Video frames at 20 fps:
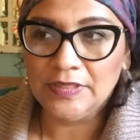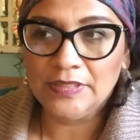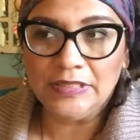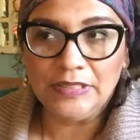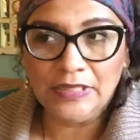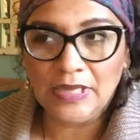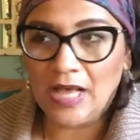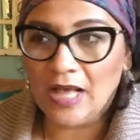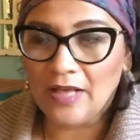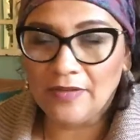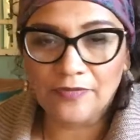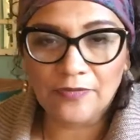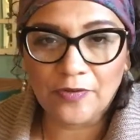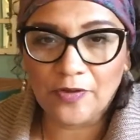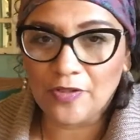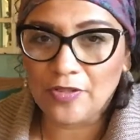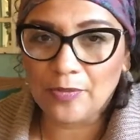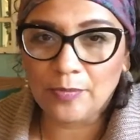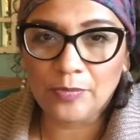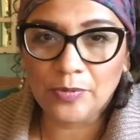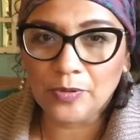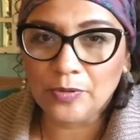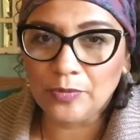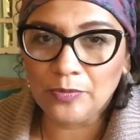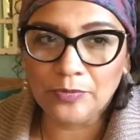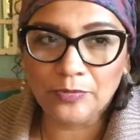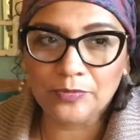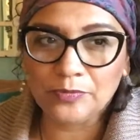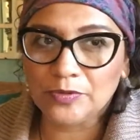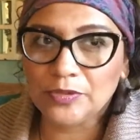Not for the
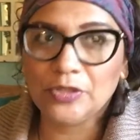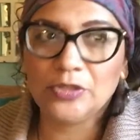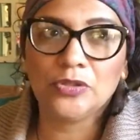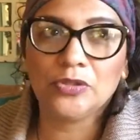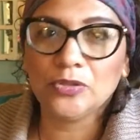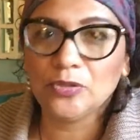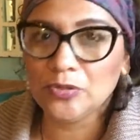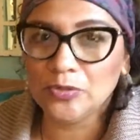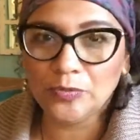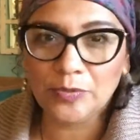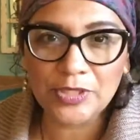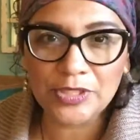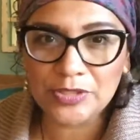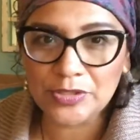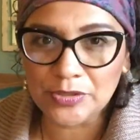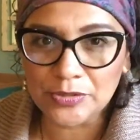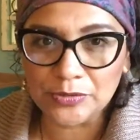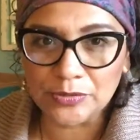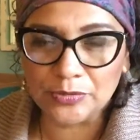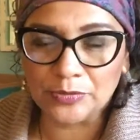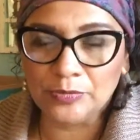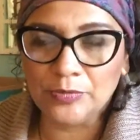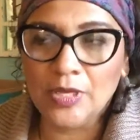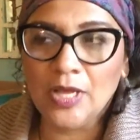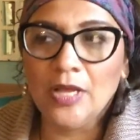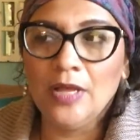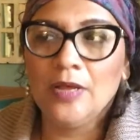gloom and doom,